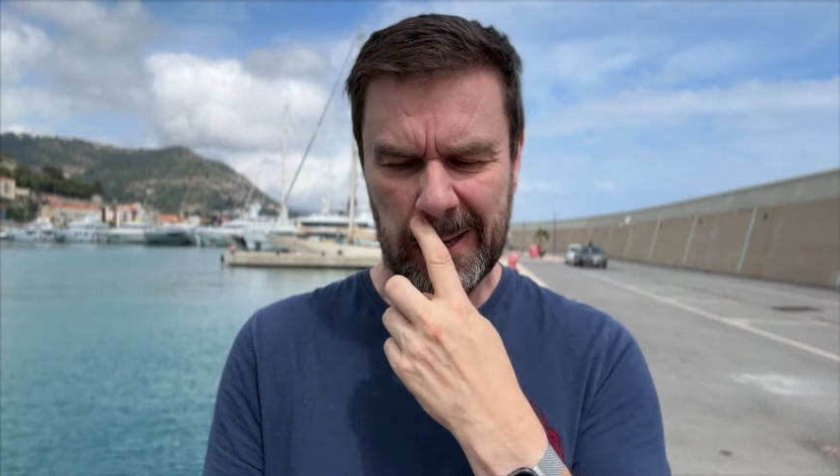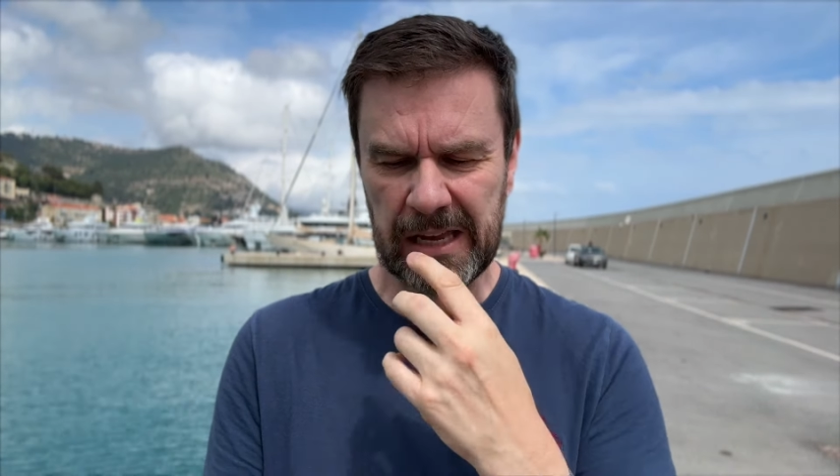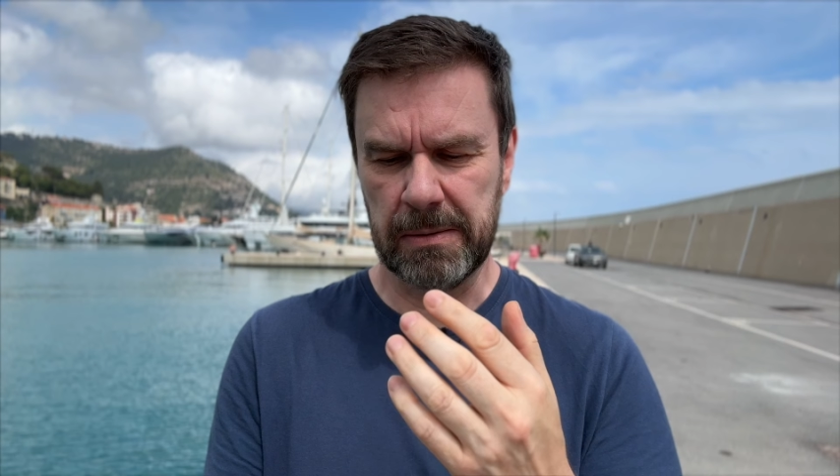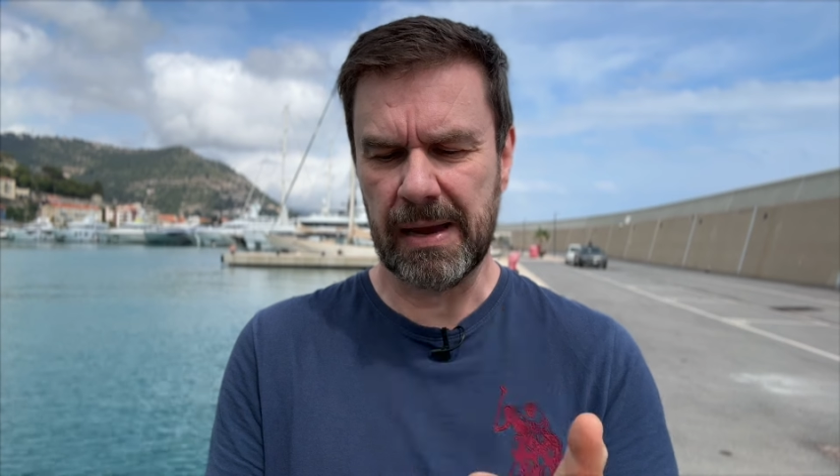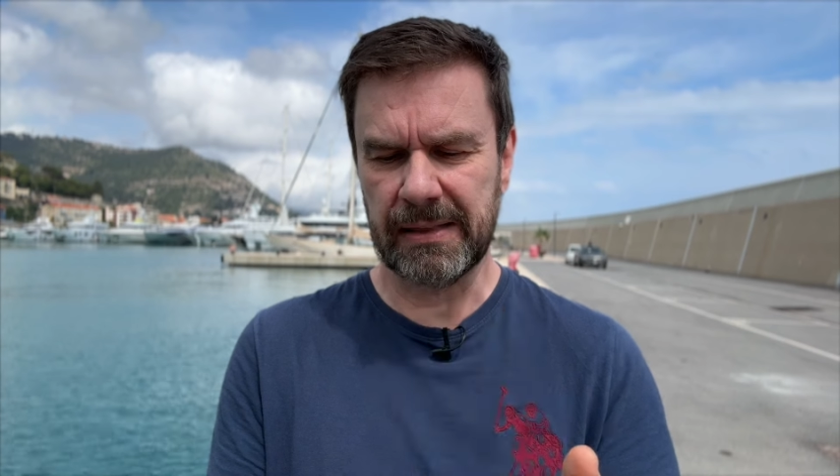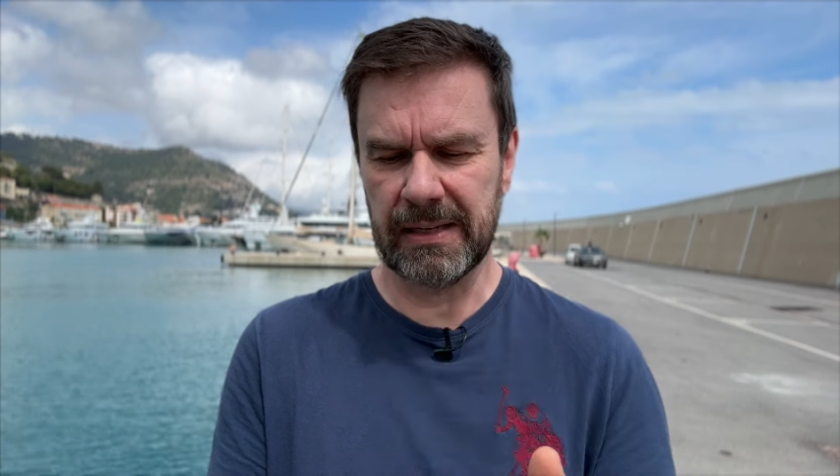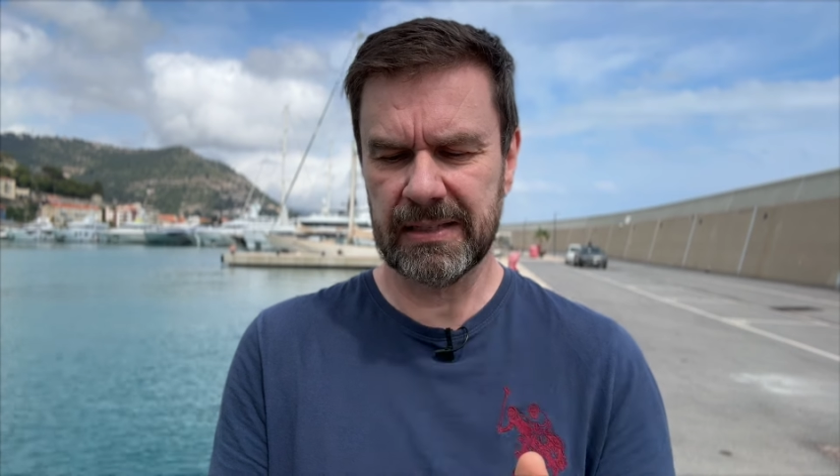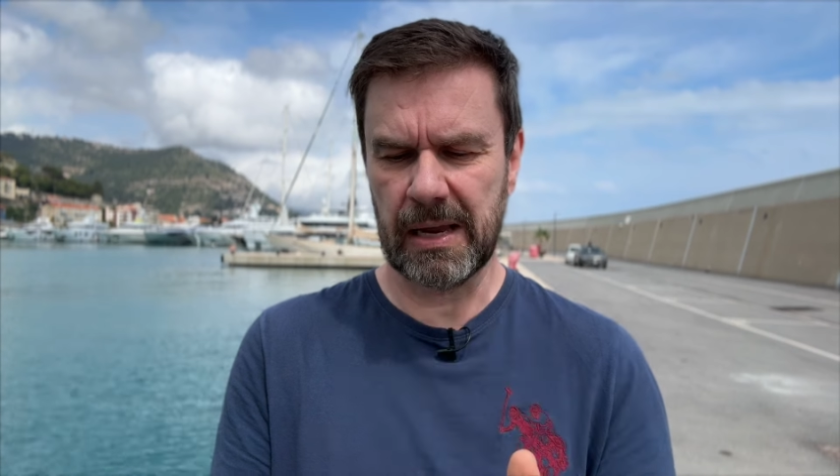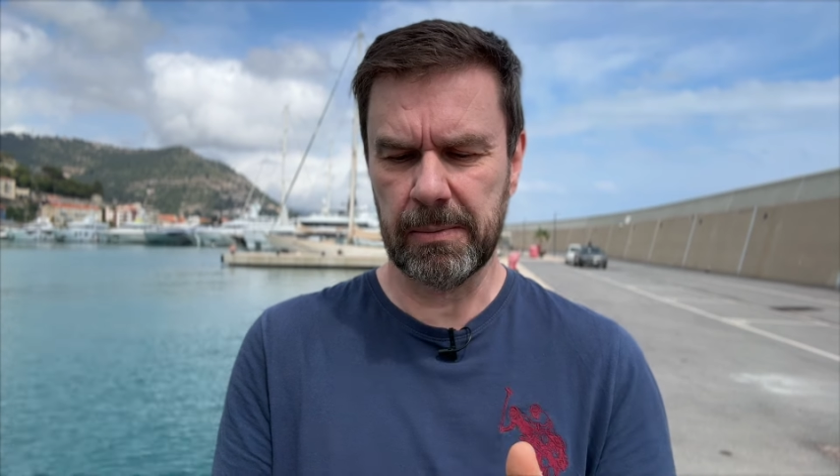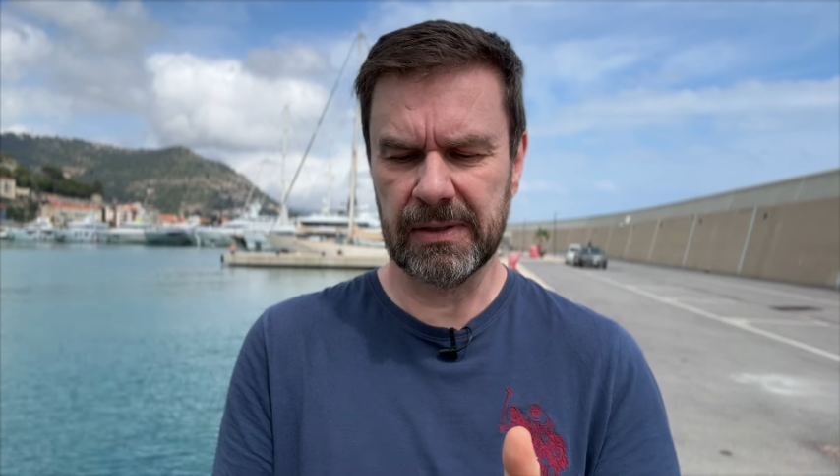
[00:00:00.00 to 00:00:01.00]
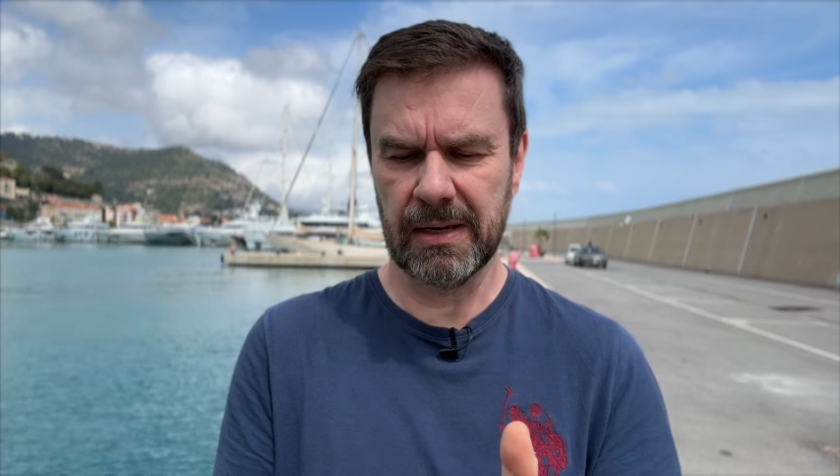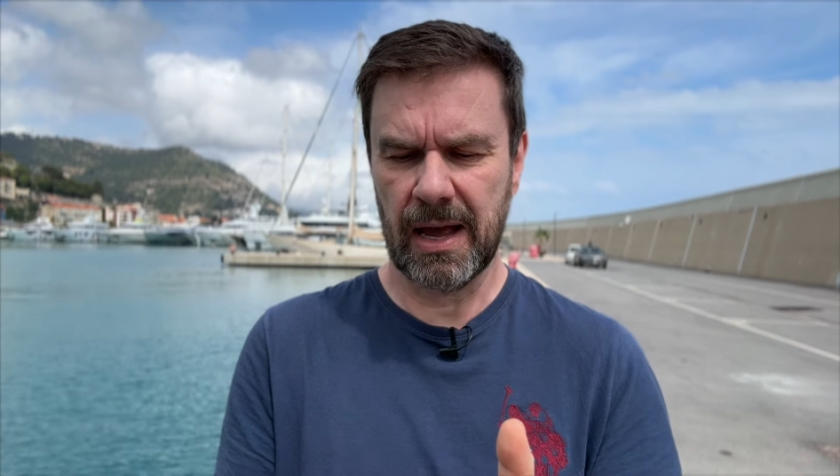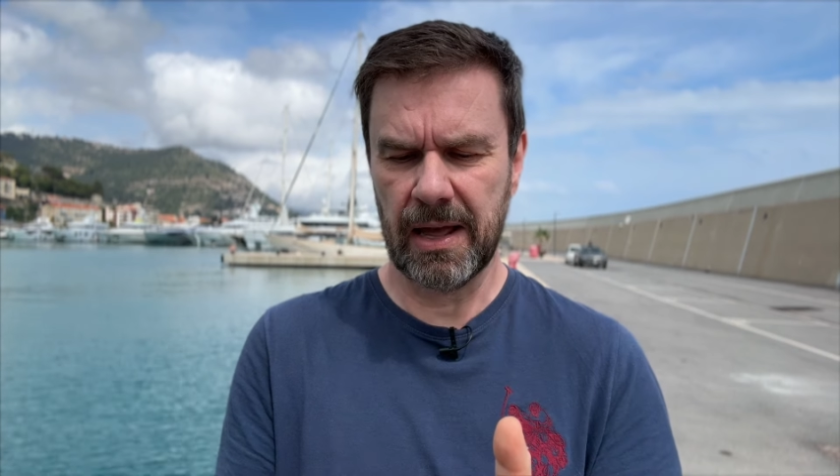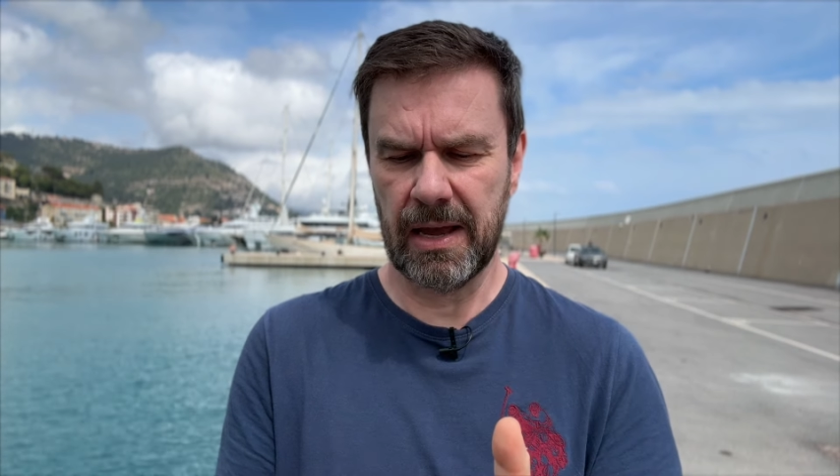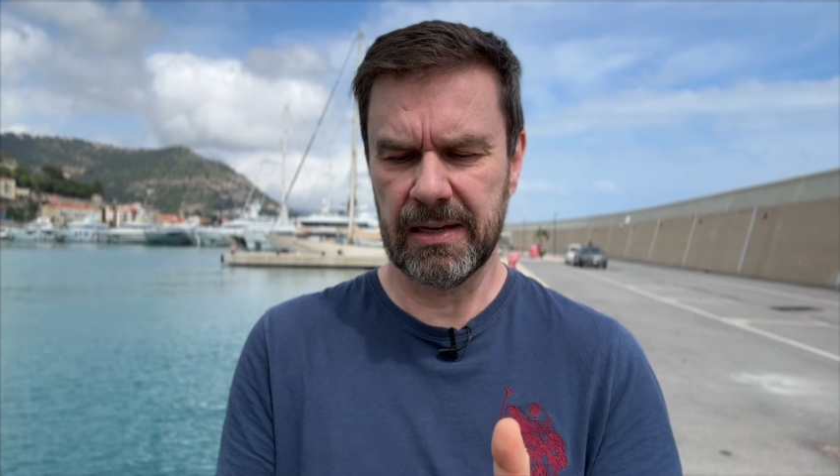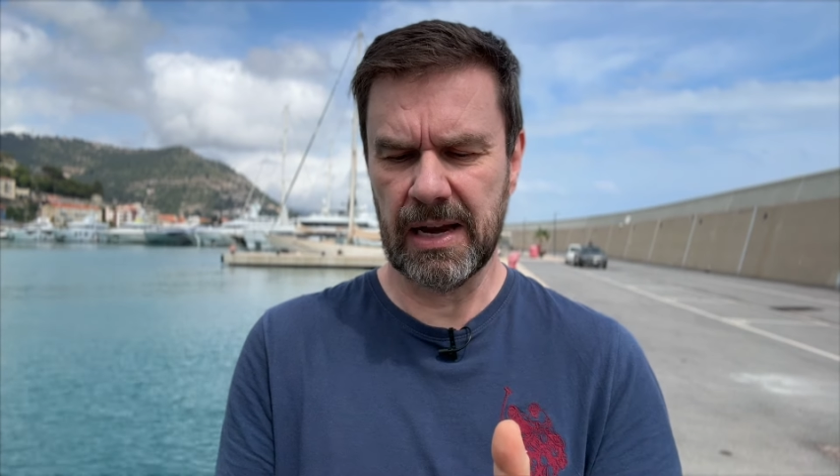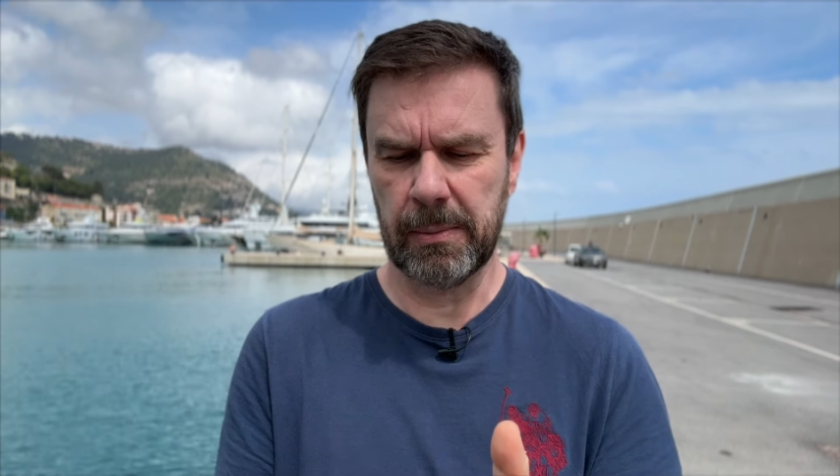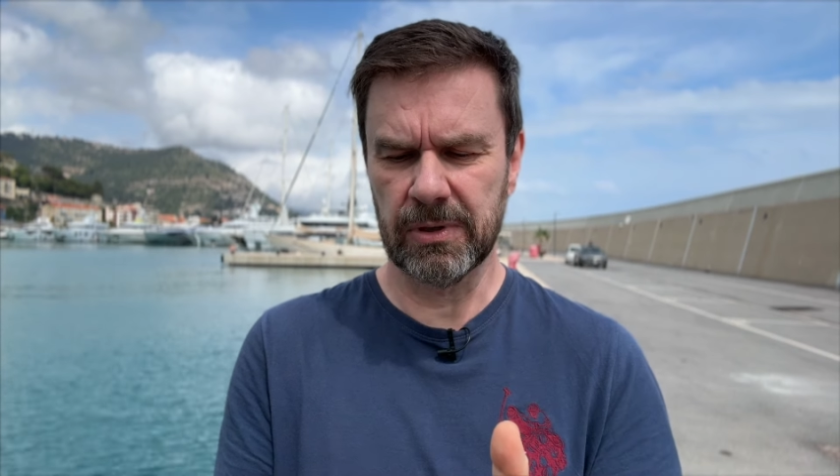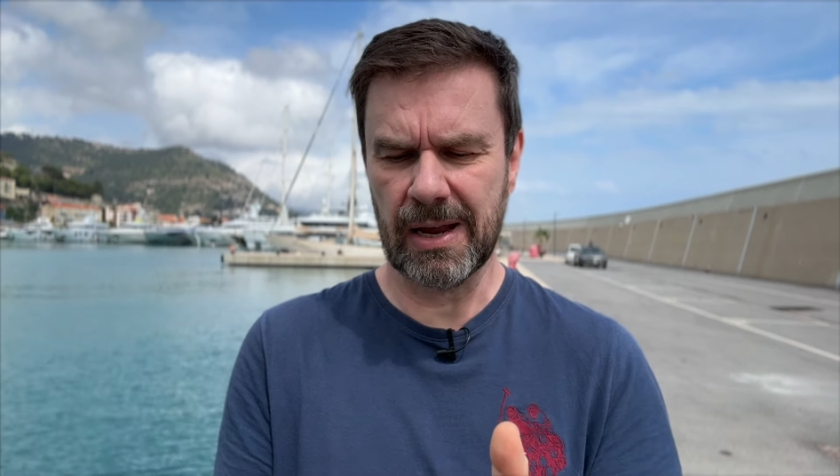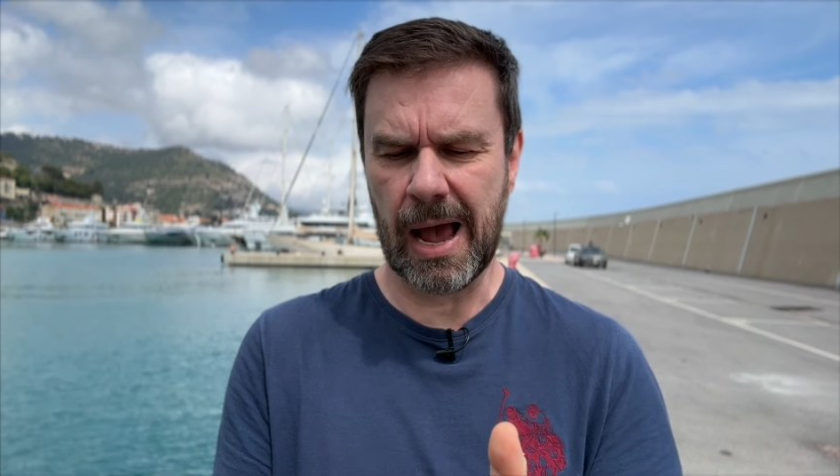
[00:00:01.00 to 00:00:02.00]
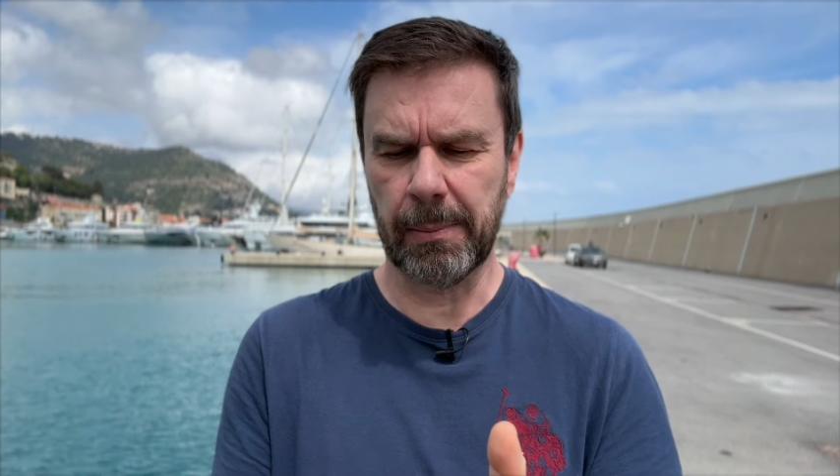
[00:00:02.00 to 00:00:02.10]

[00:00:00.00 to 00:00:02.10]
he made this statement. His name was Abul